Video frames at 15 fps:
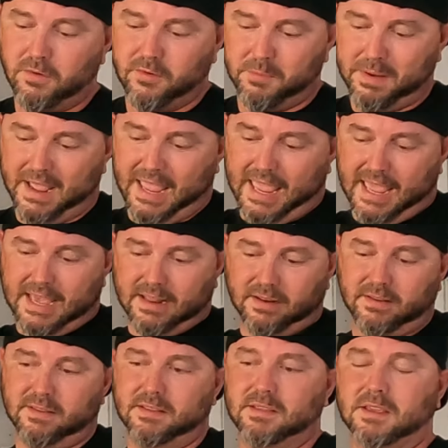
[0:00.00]
over by
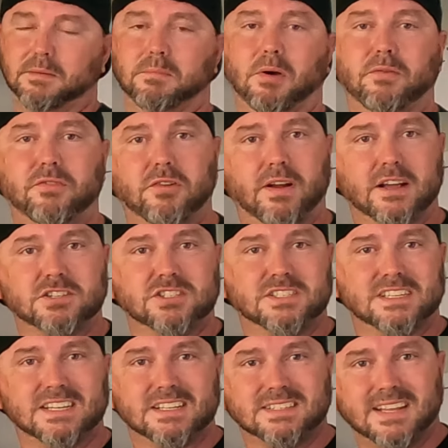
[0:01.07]
hand in both
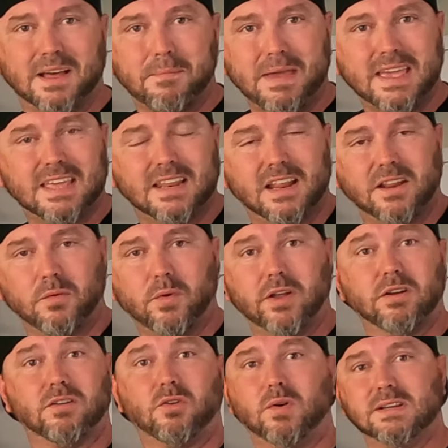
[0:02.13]
directions, and it's not making any
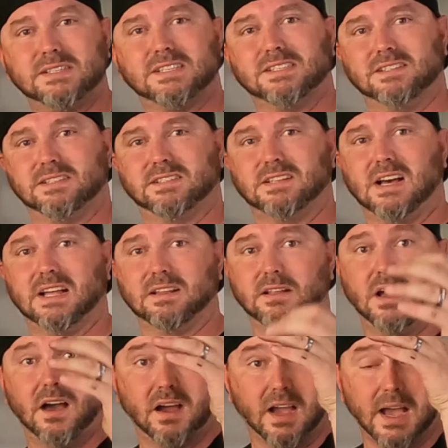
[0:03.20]
weird noises. It's not
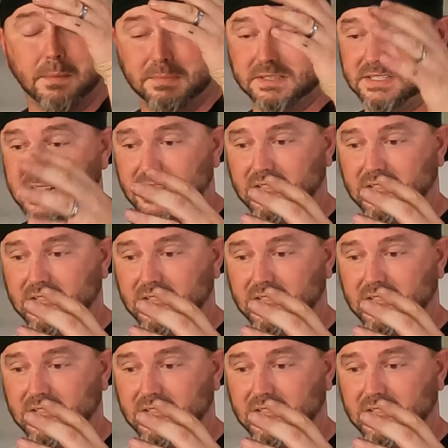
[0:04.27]
hung up. It's